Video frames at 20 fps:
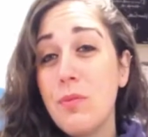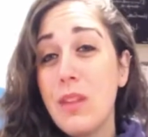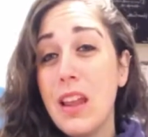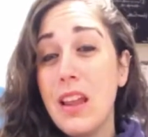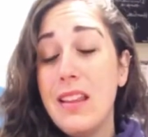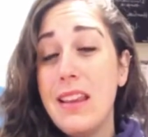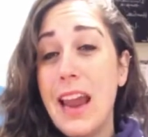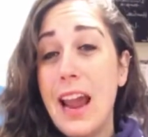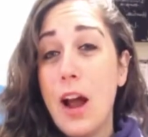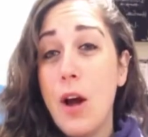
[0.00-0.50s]

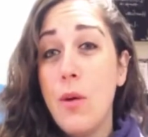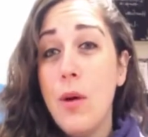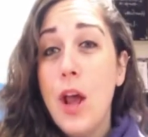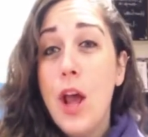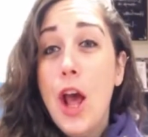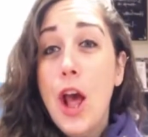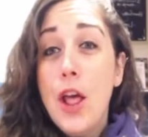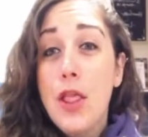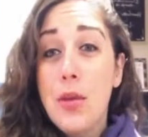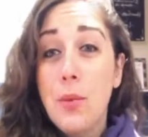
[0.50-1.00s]
Now,
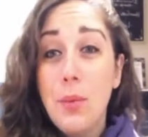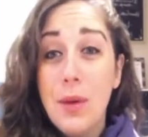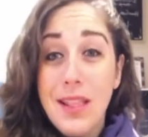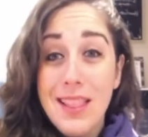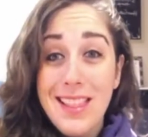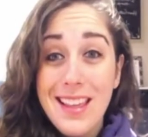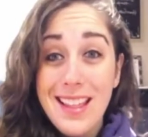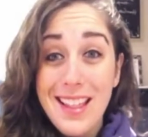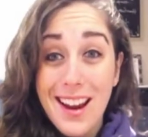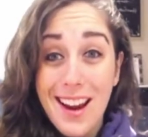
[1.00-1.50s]
the
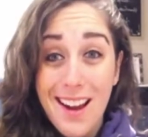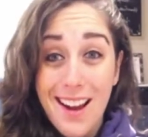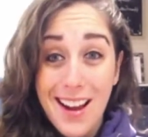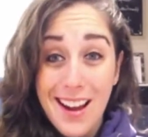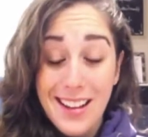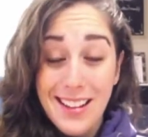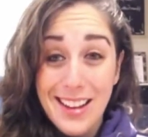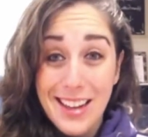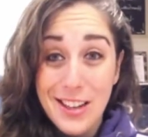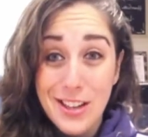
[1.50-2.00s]
one thing that
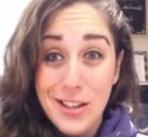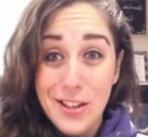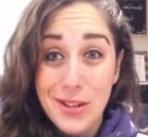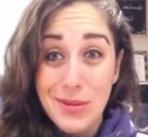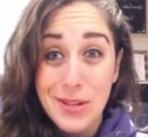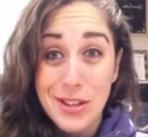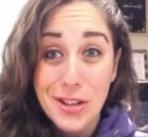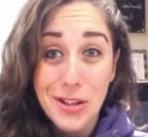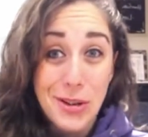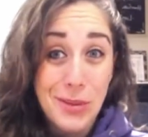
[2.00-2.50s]
I like to
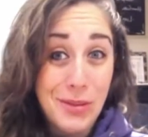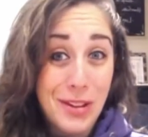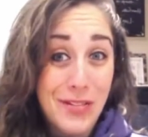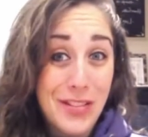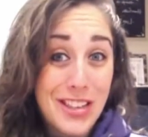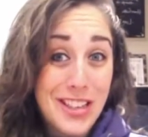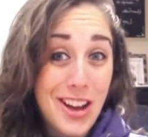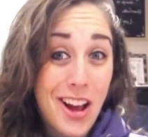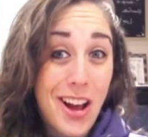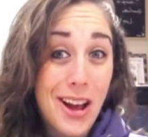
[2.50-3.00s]
do in terms
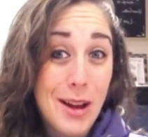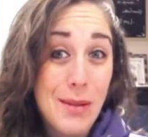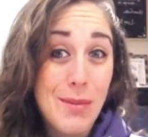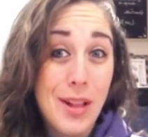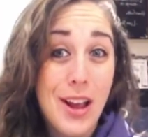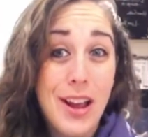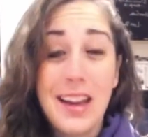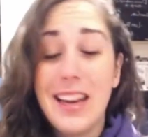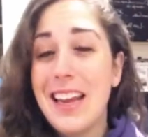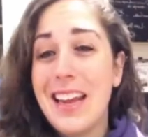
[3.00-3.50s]
of a
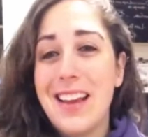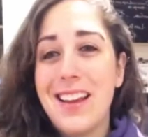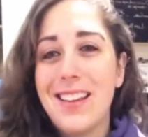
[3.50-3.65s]
timeline